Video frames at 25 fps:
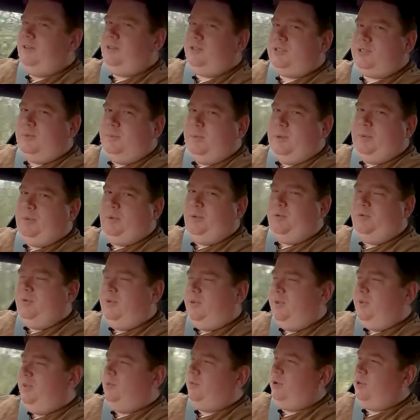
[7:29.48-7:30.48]
lots of
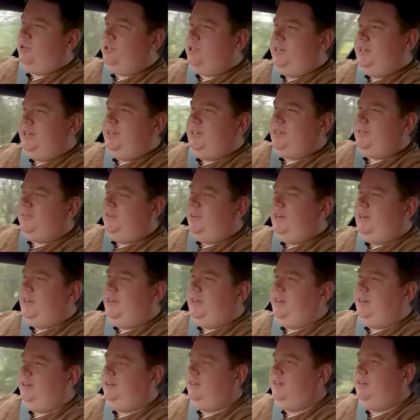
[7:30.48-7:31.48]
people watching this
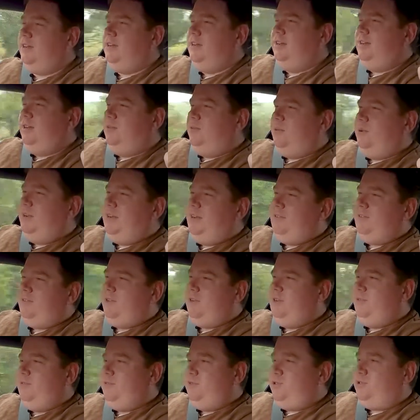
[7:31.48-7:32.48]
video would
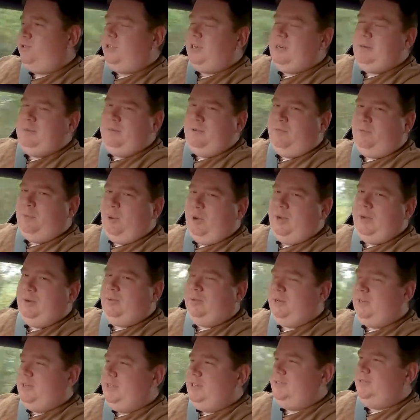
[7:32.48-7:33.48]
never even dream of buying
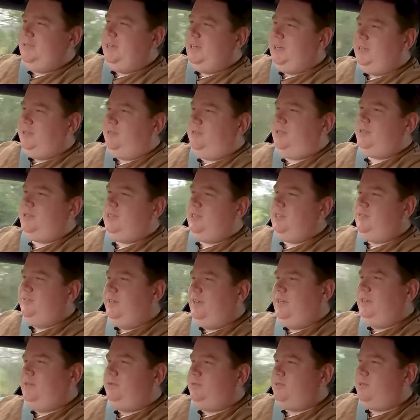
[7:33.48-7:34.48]
one of these vehicles. These
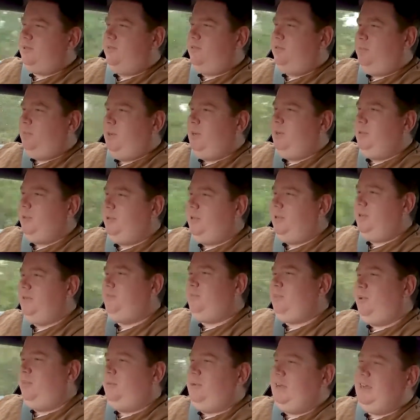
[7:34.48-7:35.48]
vehicles are for people
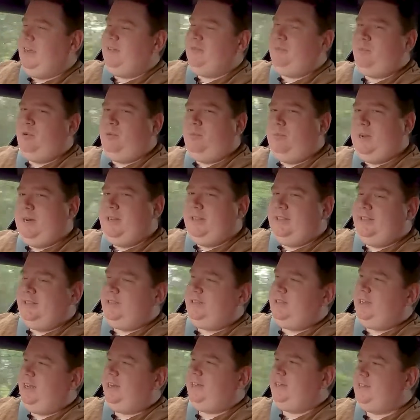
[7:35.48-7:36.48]
that probably have more money
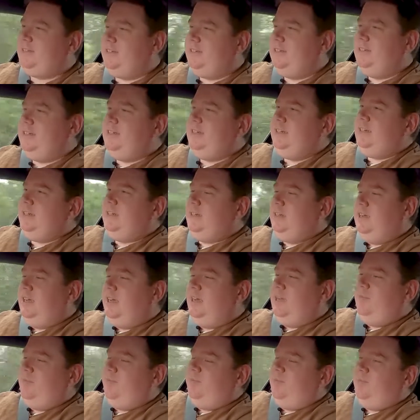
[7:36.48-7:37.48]
than sense.
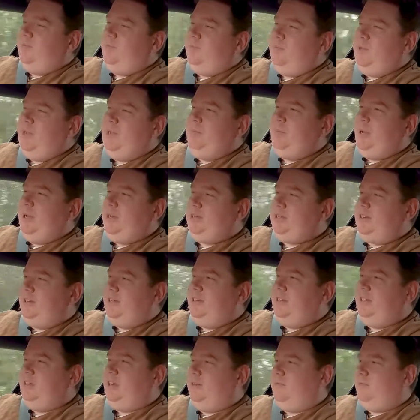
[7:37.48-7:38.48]
Me
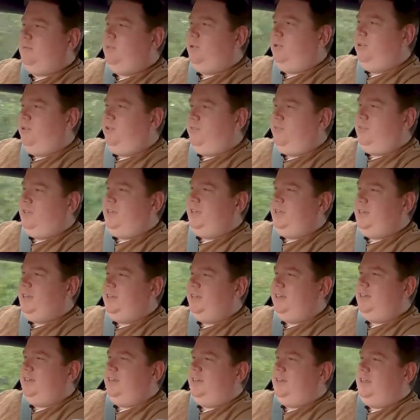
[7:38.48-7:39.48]
personally, I'm more of the,
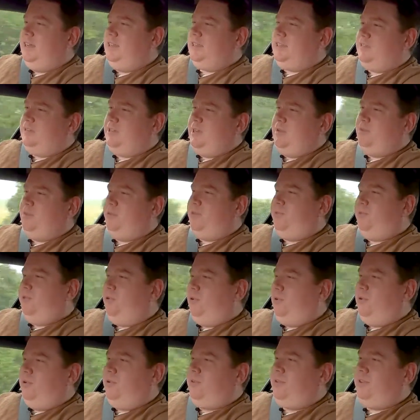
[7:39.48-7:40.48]
as I've said
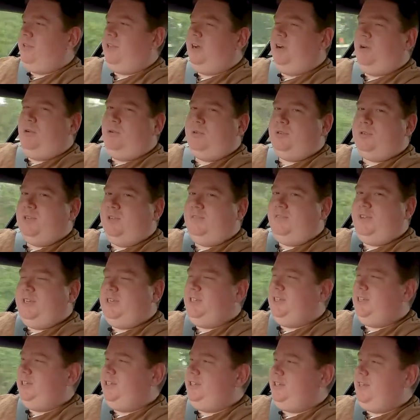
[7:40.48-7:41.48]
before, the older
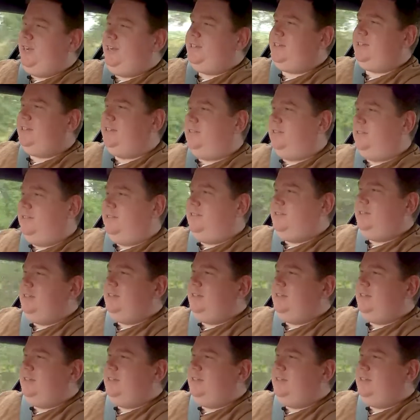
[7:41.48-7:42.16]
vintage Aston